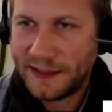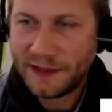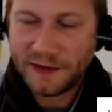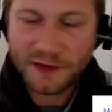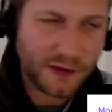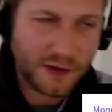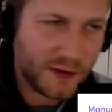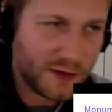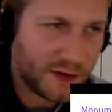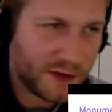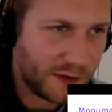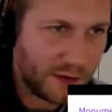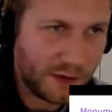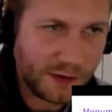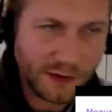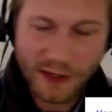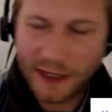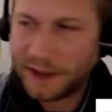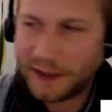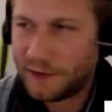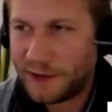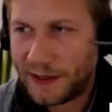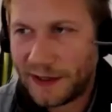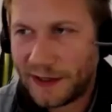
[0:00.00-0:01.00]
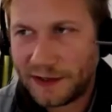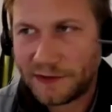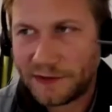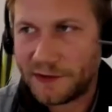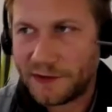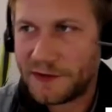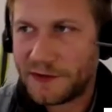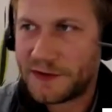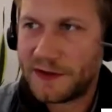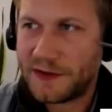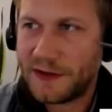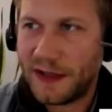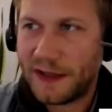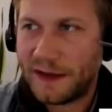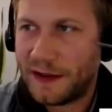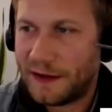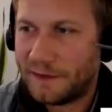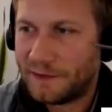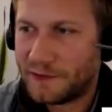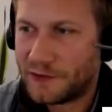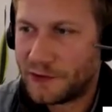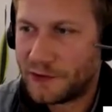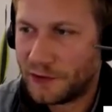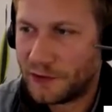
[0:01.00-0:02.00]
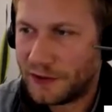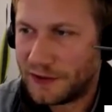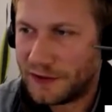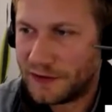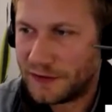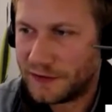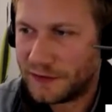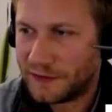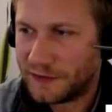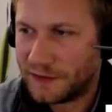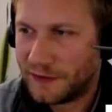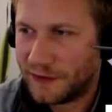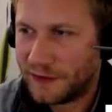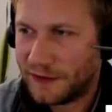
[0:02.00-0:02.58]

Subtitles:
teachers or educators that have joined